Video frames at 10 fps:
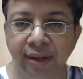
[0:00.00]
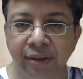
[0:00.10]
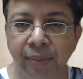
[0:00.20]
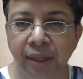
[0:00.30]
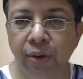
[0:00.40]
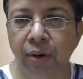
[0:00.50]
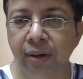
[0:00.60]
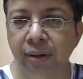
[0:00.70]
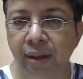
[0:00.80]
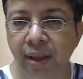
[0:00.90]
That's my thought
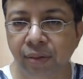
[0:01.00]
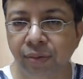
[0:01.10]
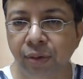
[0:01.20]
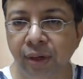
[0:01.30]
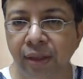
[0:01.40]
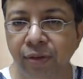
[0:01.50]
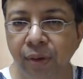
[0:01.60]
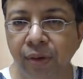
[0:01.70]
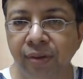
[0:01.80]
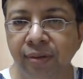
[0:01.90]
as of today, is
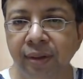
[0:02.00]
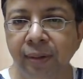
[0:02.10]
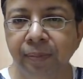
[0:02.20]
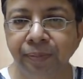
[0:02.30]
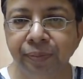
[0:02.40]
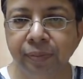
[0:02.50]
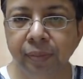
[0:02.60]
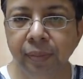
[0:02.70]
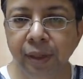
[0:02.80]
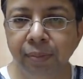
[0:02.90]
because
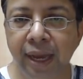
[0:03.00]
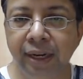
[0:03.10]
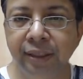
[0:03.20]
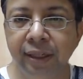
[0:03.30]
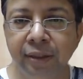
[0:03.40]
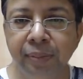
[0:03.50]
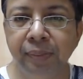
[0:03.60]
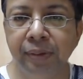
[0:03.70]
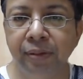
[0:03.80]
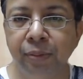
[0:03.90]
managing other
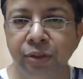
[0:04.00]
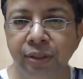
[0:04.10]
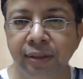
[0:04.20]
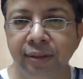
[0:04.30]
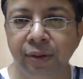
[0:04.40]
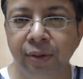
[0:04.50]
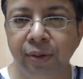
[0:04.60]
people's emotions and